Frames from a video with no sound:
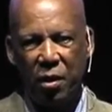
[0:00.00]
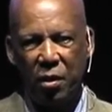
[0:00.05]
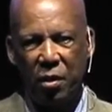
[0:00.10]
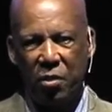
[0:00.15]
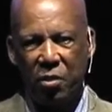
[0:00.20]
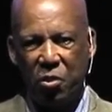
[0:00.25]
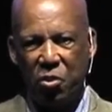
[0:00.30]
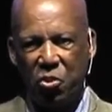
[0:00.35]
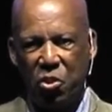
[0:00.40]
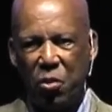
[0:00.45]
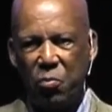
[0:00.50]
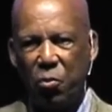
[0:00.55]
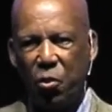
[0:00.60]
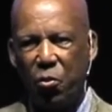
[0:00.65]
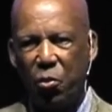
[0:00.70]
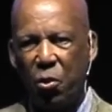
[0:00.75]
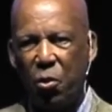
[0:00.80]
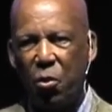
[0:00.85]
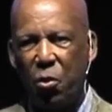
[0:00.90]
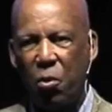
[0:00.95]
to Jim
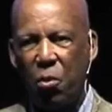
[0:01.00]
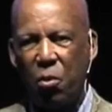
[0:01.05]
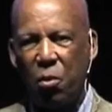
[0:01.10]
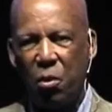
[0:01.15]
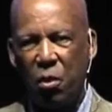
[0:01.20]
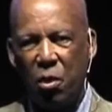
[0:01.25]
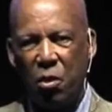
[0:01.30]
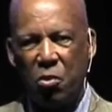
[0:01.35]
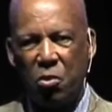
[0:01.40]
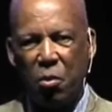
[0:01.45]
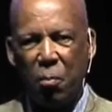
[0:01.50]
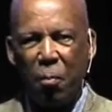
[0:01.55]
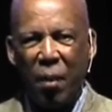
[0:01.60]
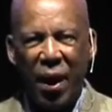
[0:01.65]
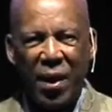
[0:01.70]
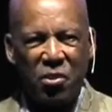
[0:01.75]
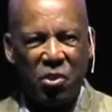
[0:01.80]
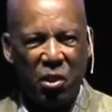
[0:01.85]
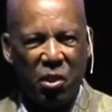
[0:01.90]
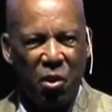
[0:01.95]
Crow to
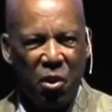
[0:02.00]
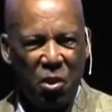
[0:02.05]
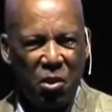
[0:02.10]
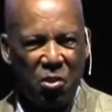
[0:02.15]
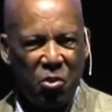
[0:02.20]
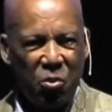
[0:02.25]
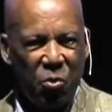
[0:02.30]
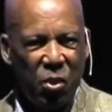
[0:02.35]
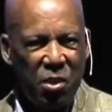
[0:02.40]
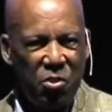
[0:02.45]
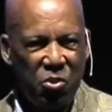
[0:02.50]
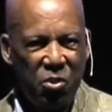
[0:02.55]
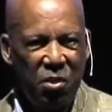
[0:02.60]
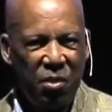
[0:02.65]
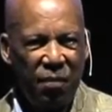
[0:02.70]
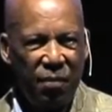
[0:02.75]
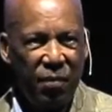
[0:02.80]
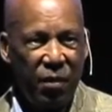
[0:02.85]
mass incarceration.